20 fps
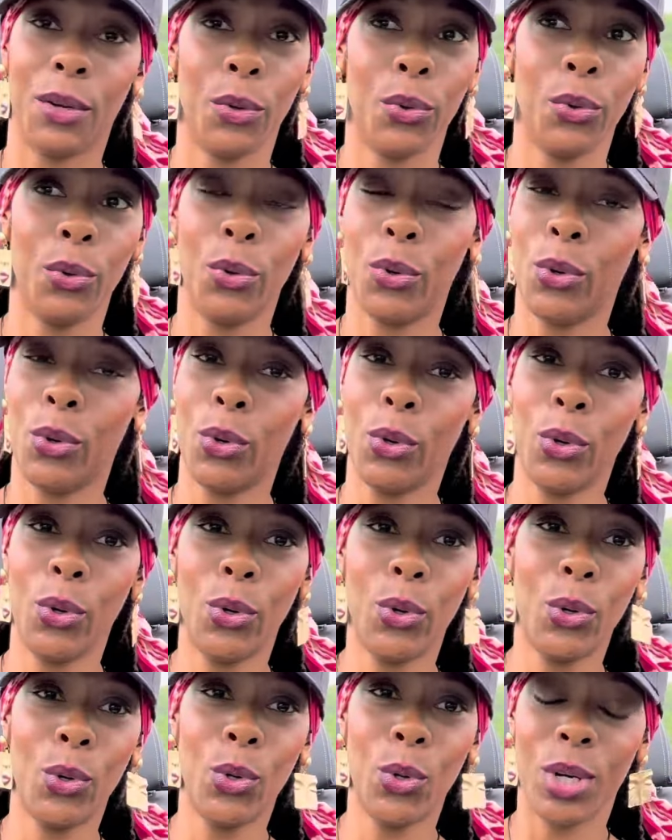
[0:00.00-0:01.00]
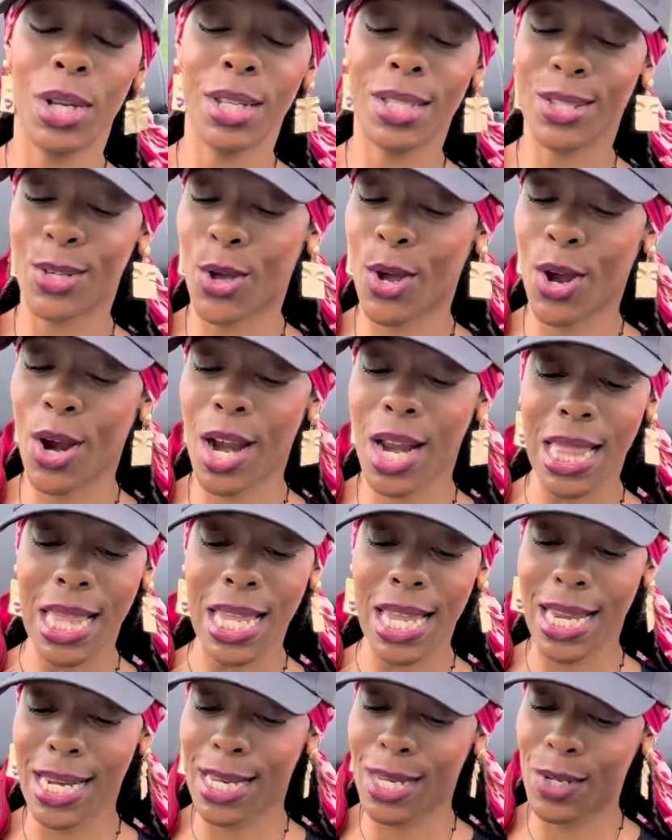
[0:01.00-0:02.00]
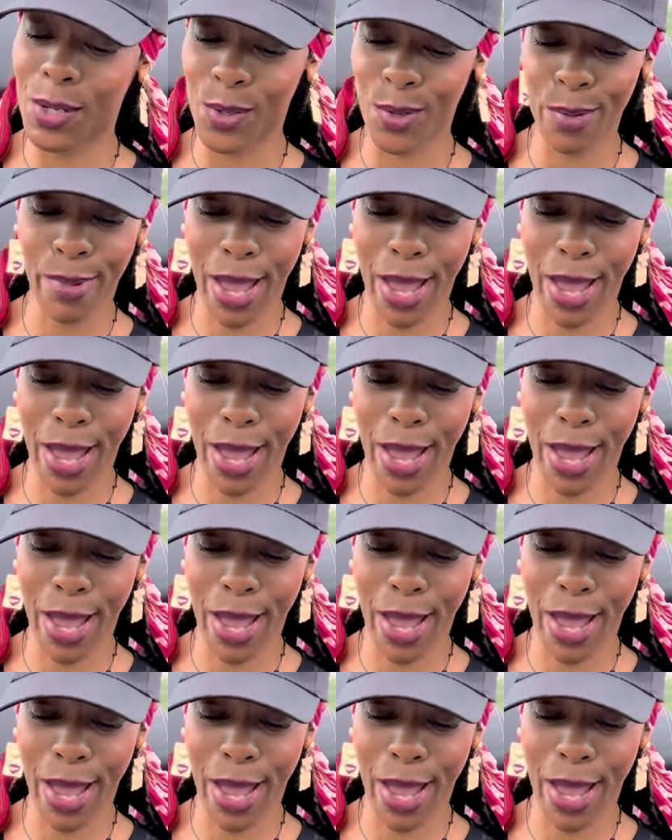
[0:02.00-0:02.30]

Ooh, that's a hard thing to do,